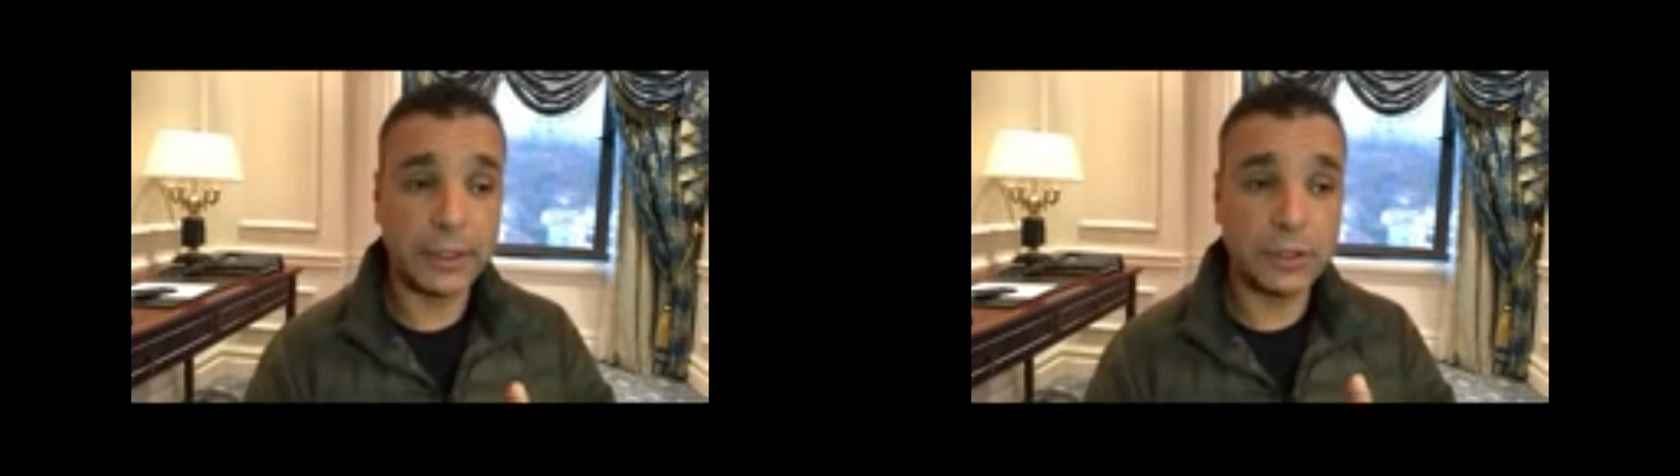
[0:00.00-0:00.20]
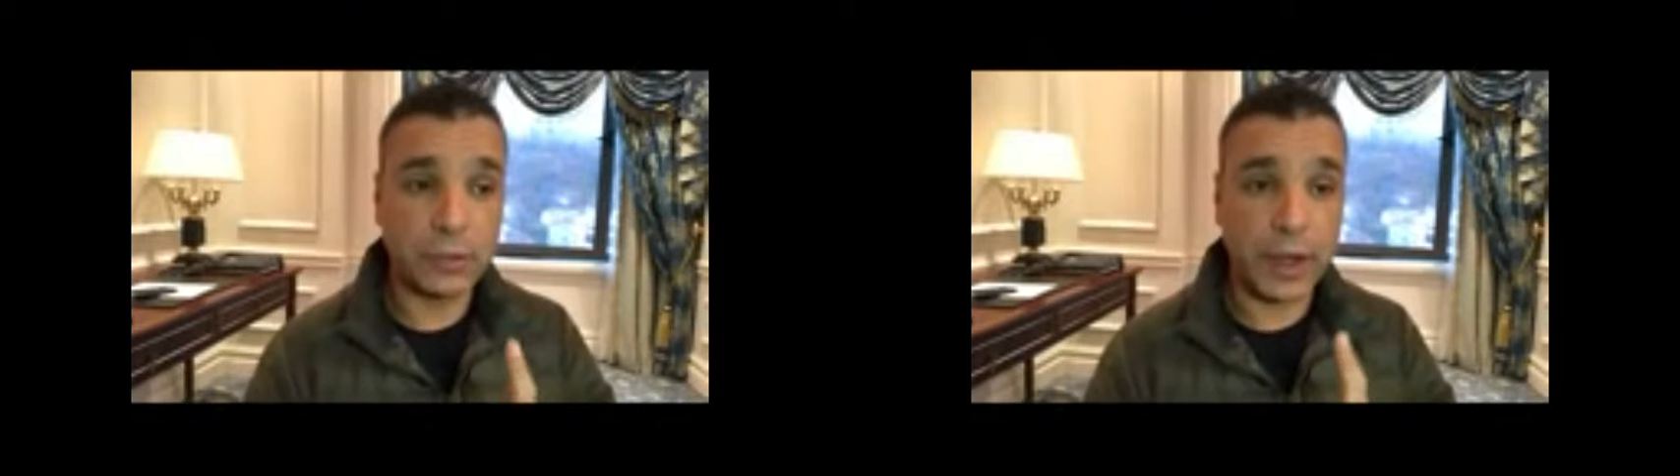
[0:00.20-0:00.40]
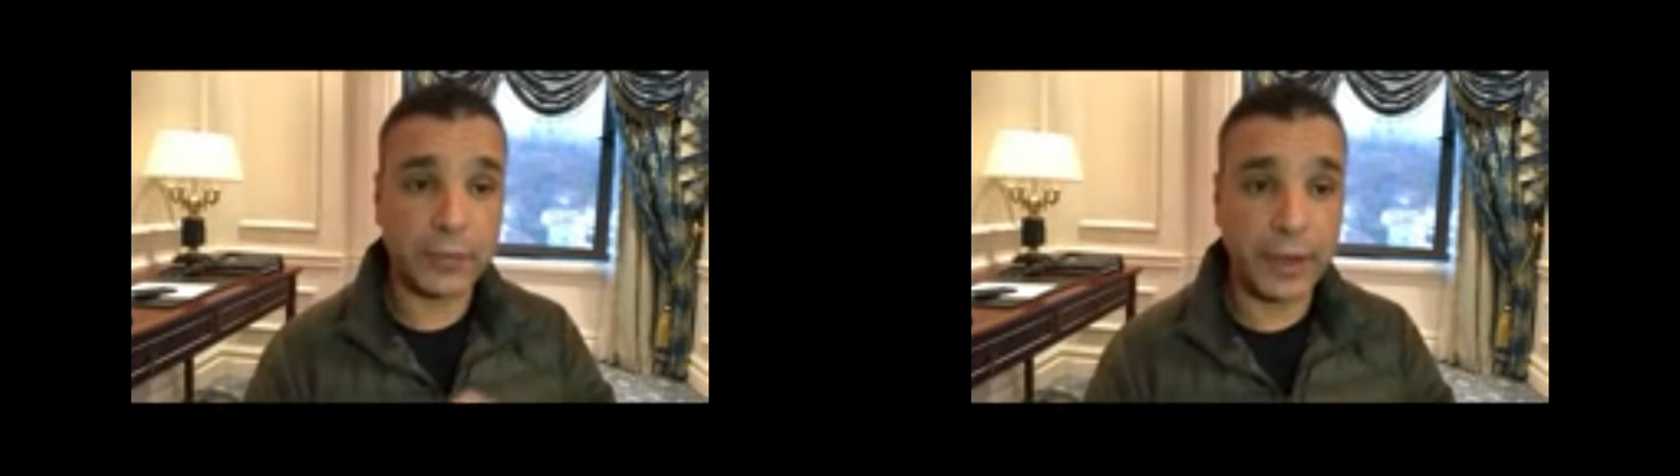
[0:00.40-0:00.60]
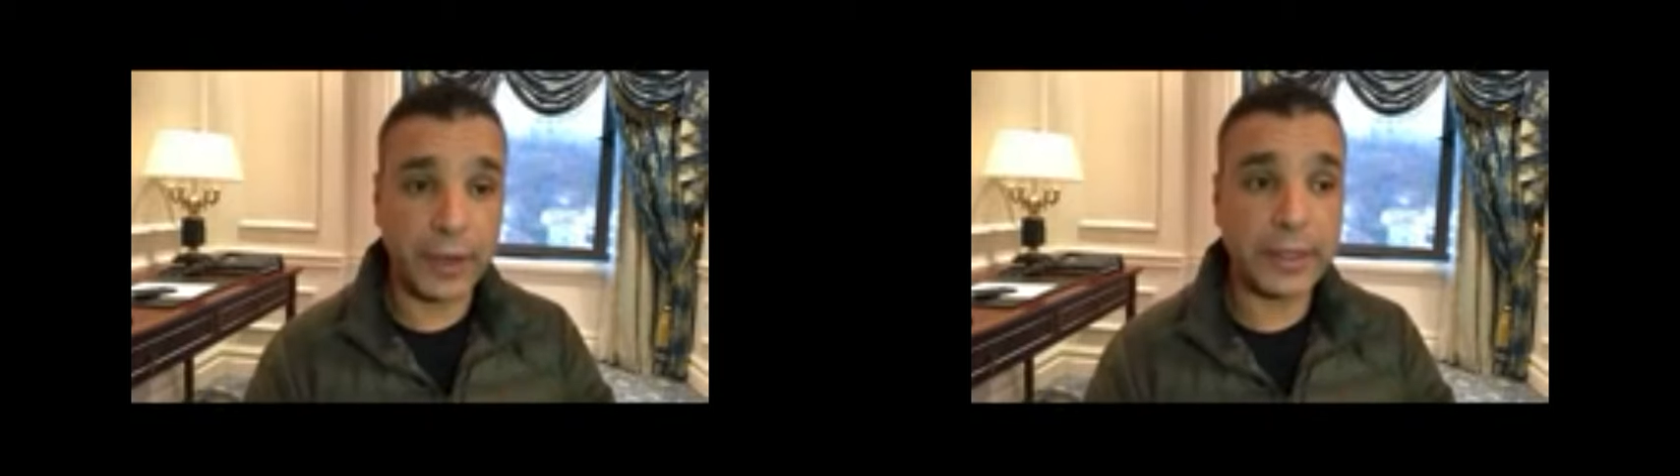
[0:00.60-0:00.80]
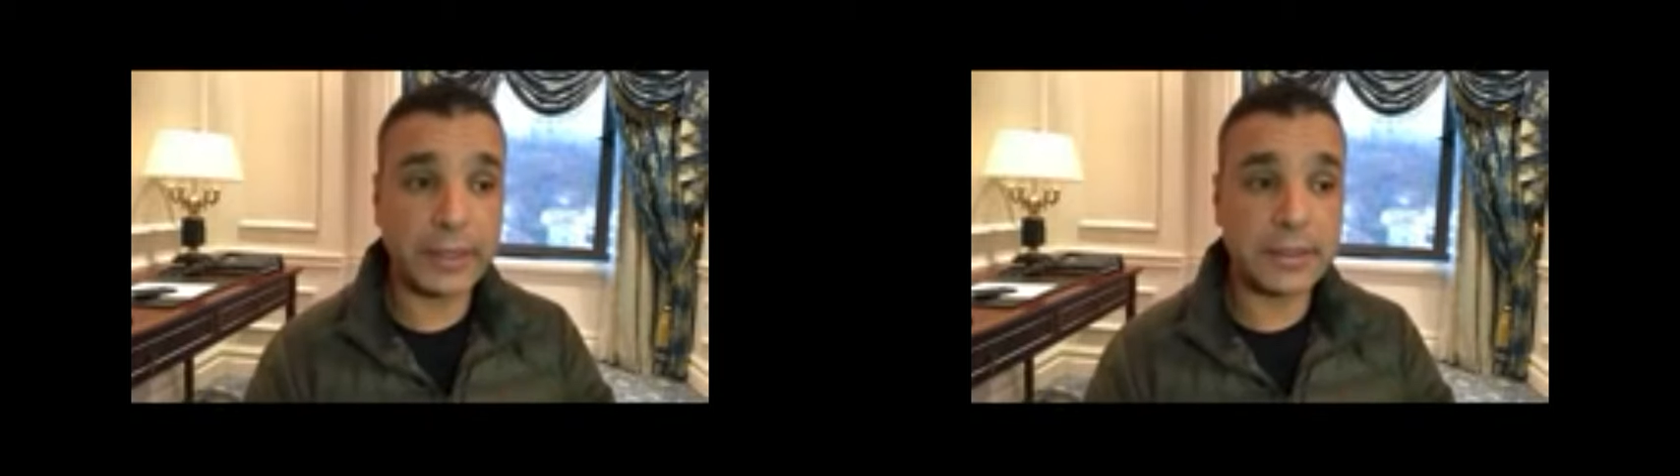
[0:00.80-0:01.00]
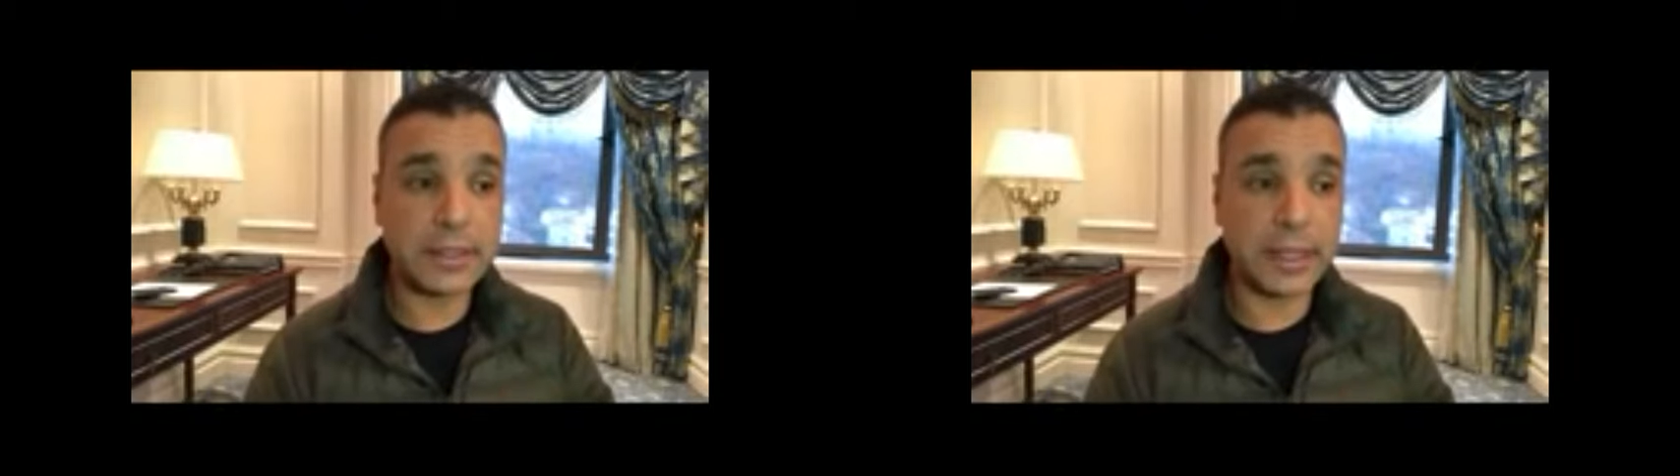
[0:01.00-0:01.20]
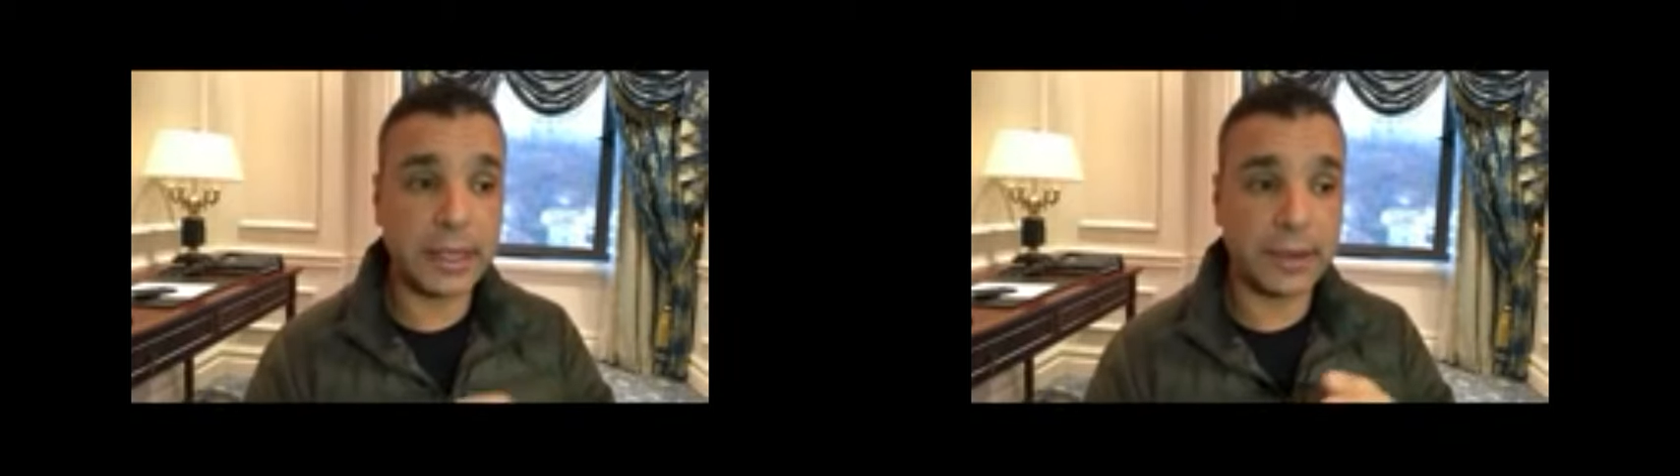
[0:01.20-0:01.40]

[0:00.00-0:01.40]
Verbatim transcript: to Iranians and